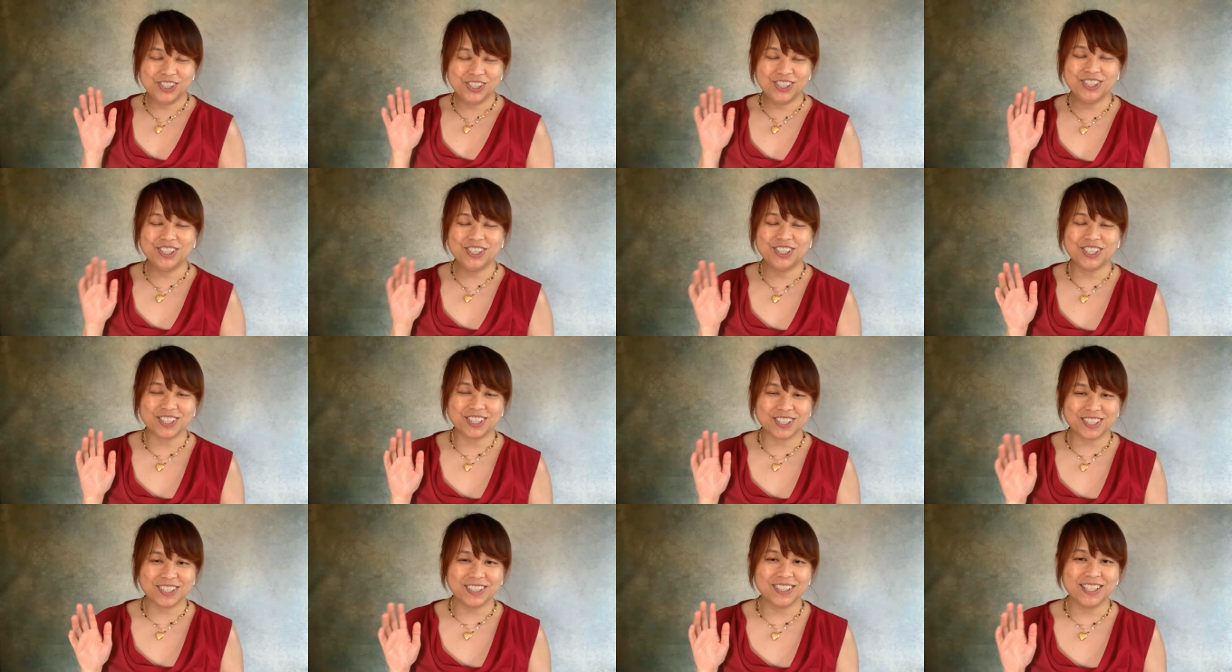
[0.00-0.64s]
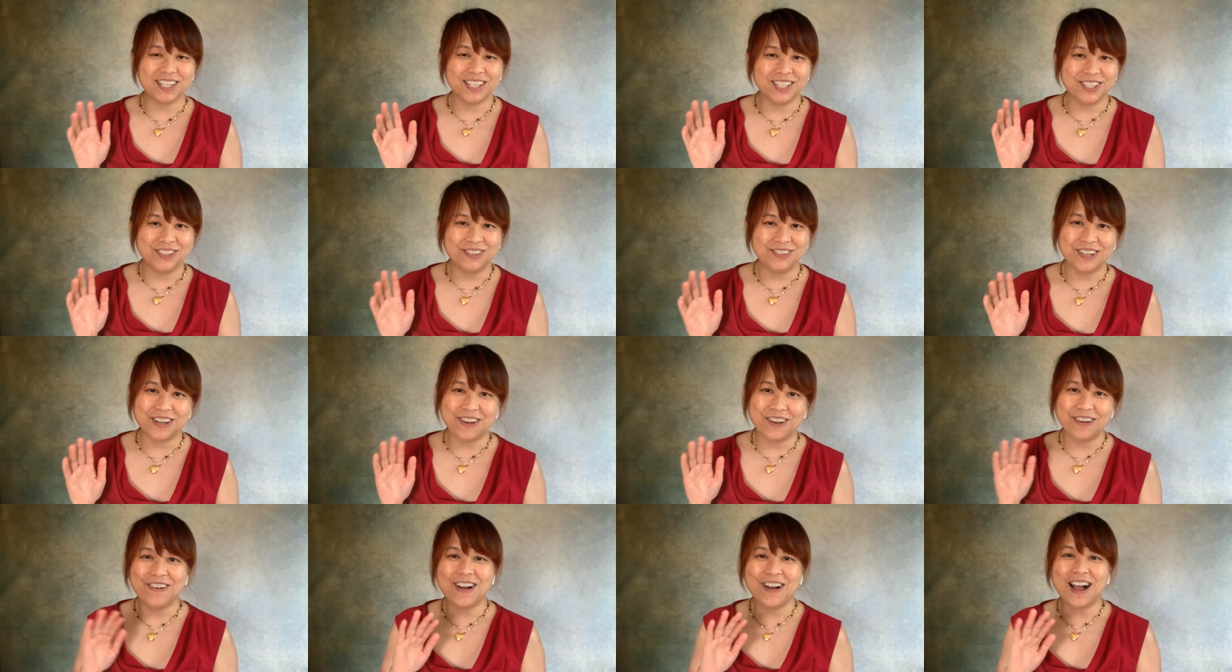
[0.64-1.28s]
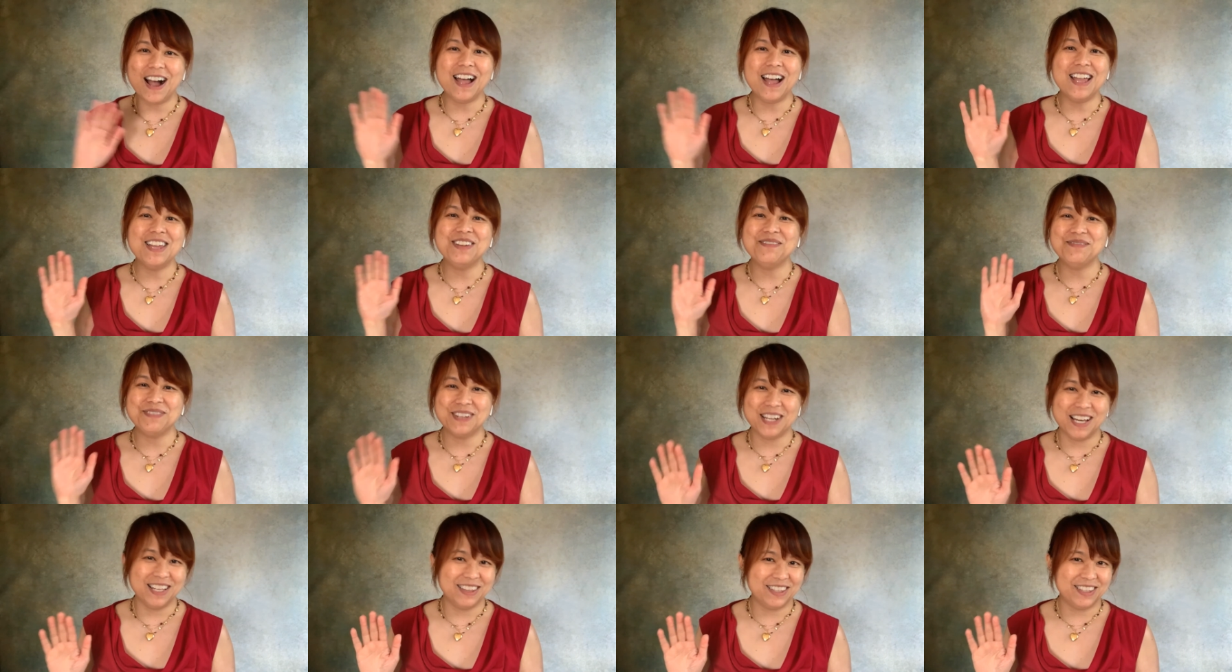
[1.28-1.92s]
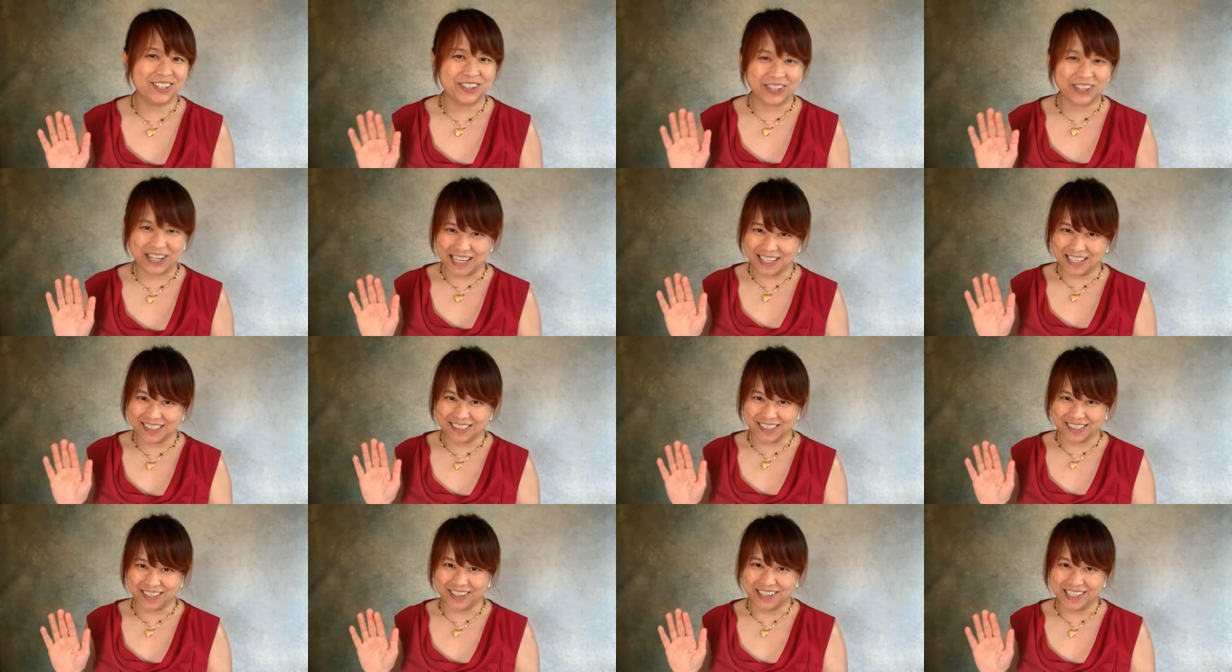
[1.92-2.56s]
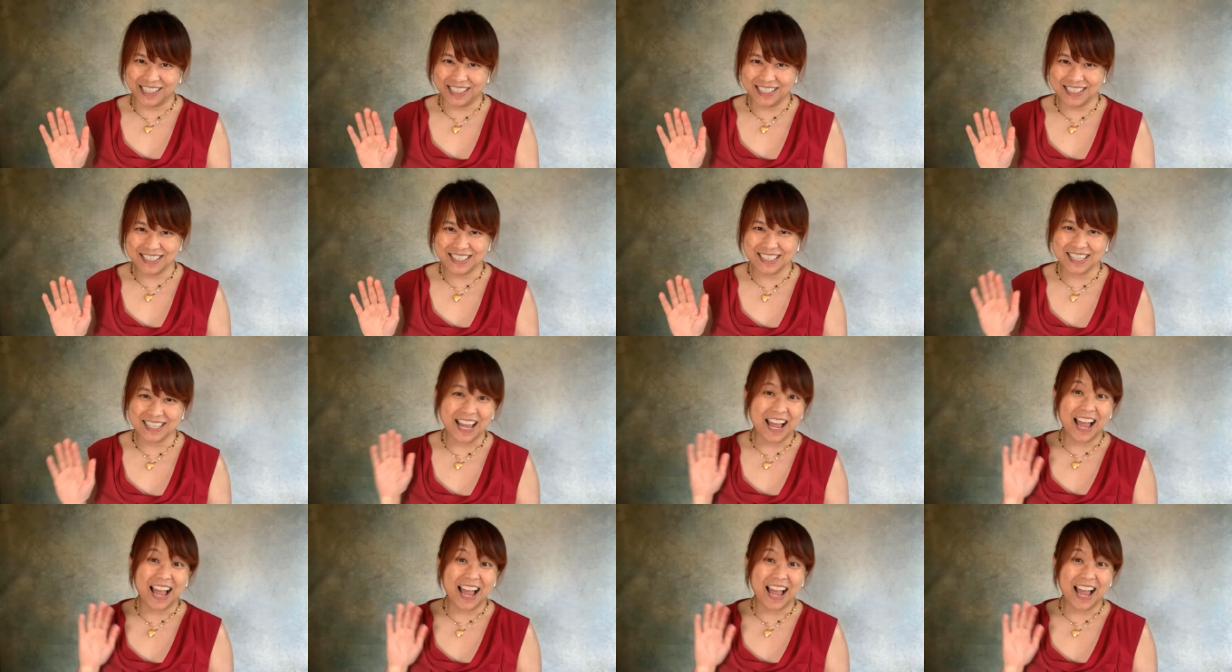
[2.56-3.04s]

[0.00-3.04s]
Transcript: just to let you know, I am not the greatest artist.